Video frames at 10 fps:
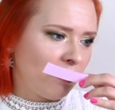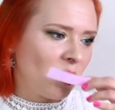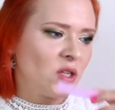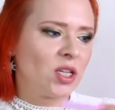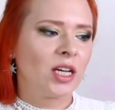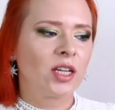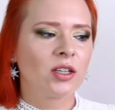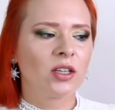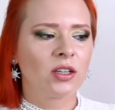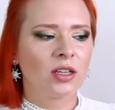
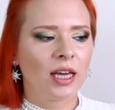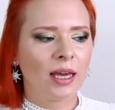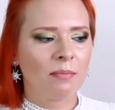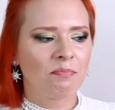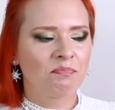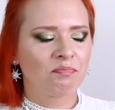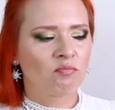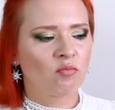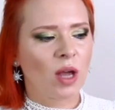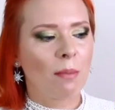particularly
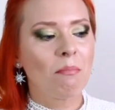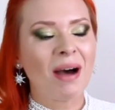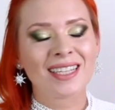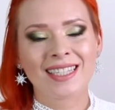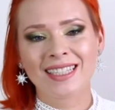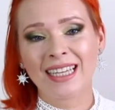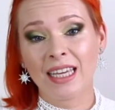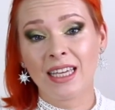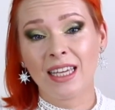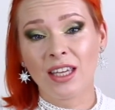
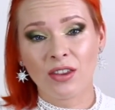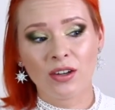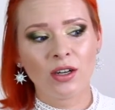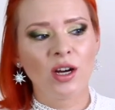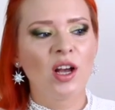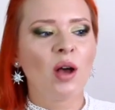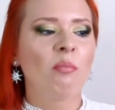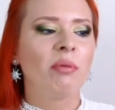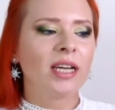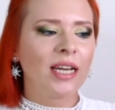musky either,
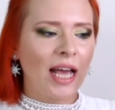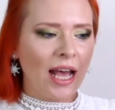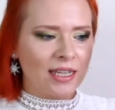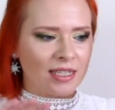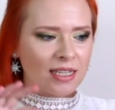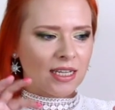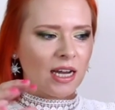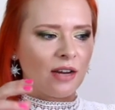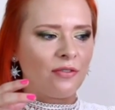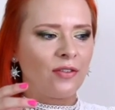but it has this
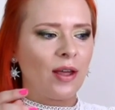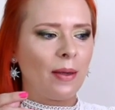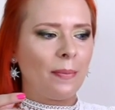kind of